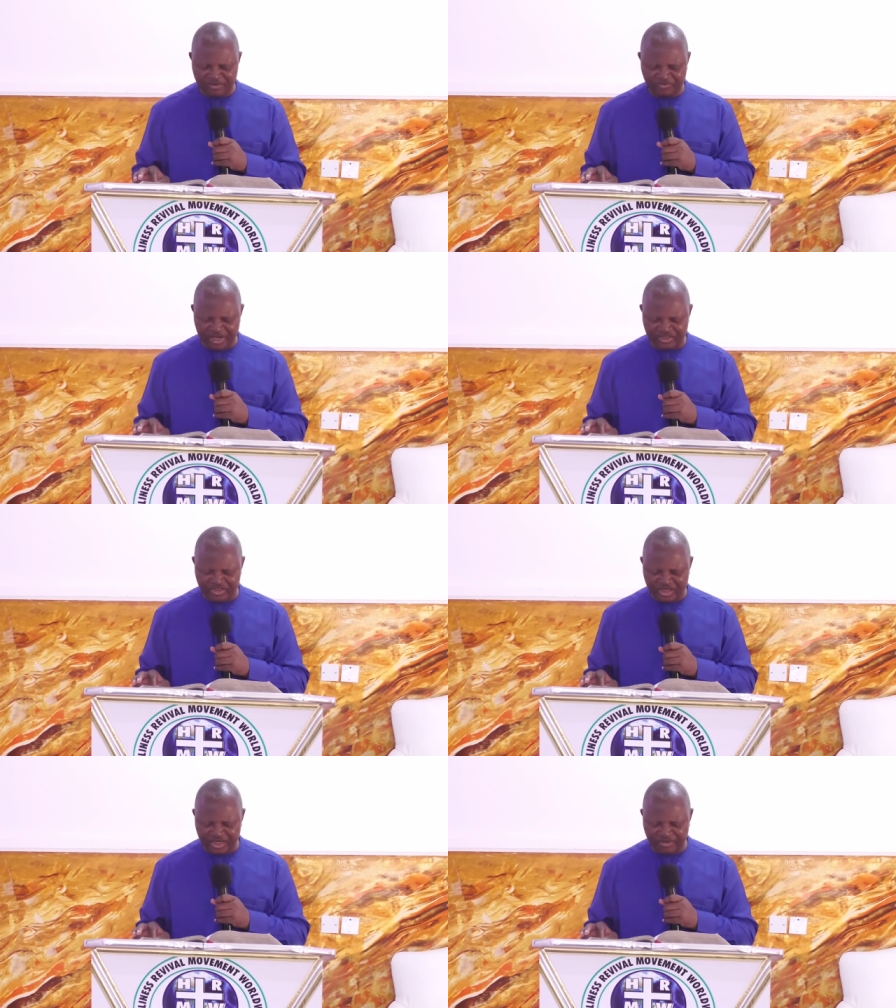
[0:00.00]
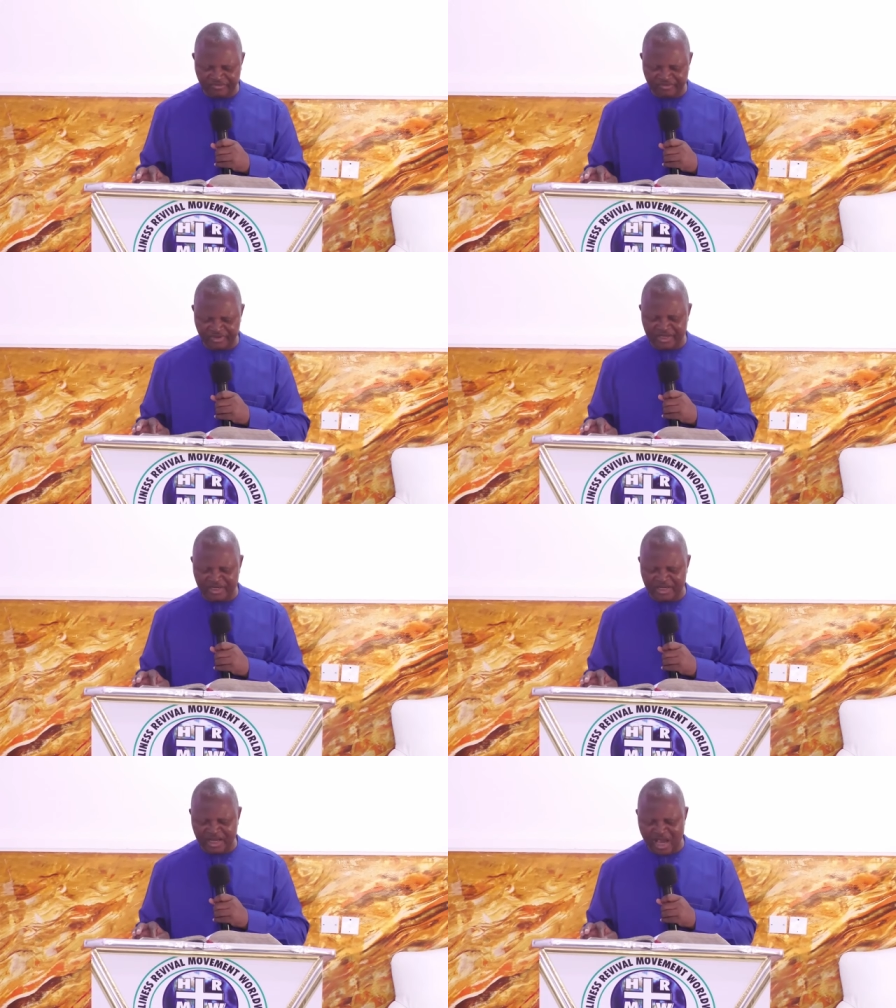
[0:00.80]
thyself in
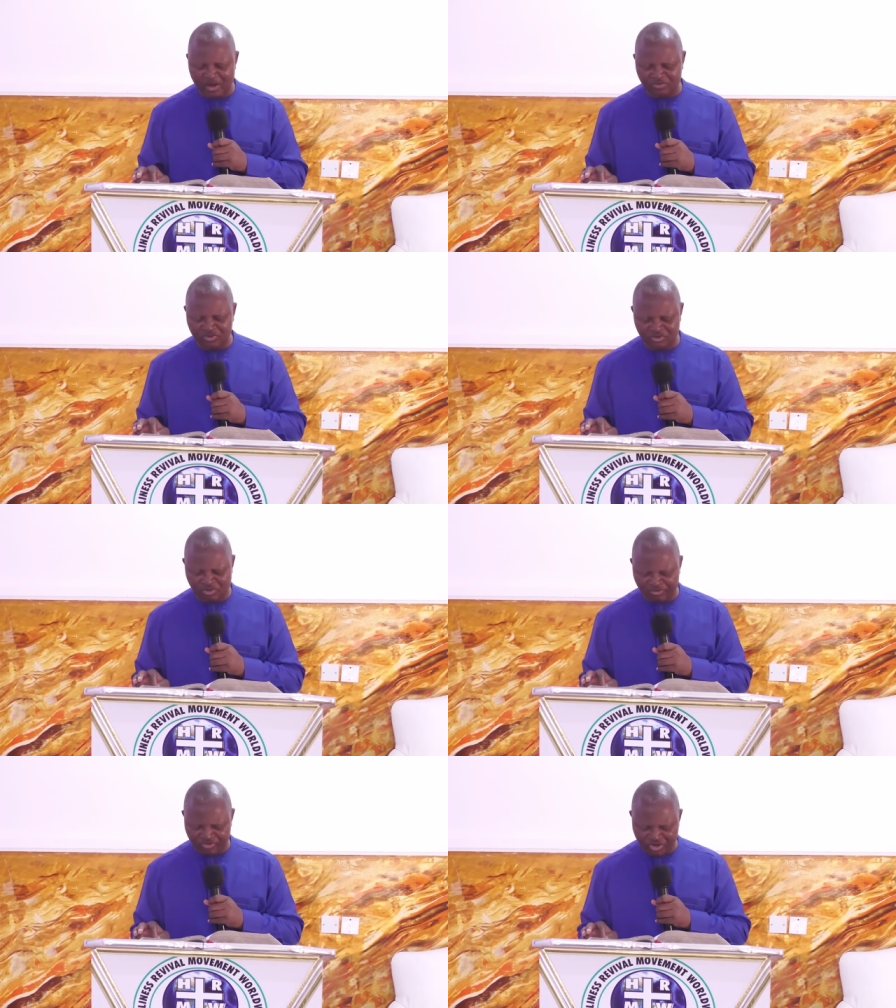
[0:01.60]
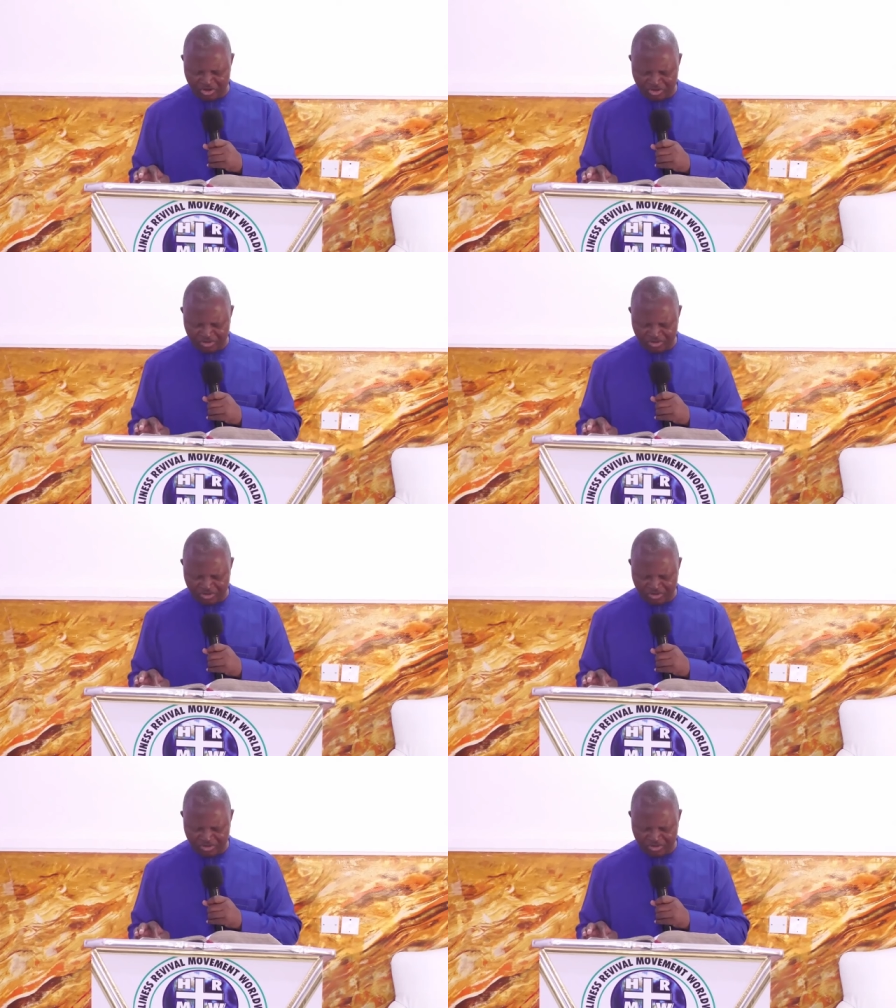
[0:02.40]
the house of God